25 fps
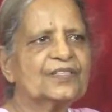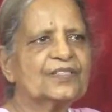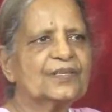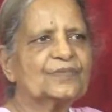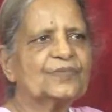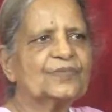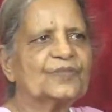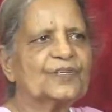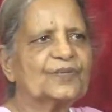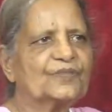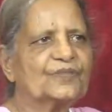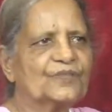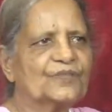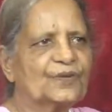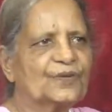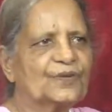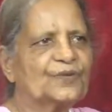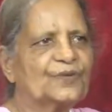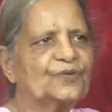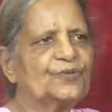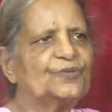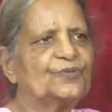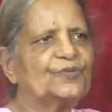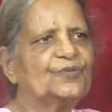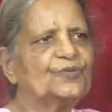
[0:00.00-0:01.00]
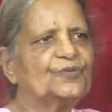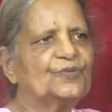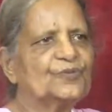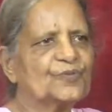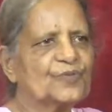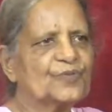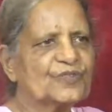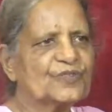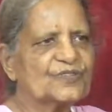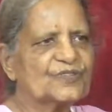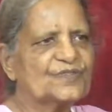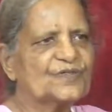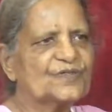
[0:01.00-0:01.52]
something for you, you
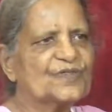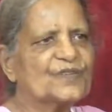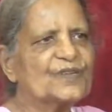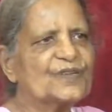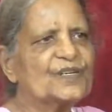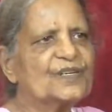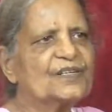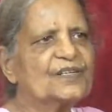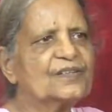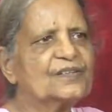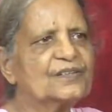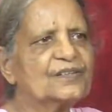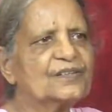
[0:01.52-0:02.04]
must feel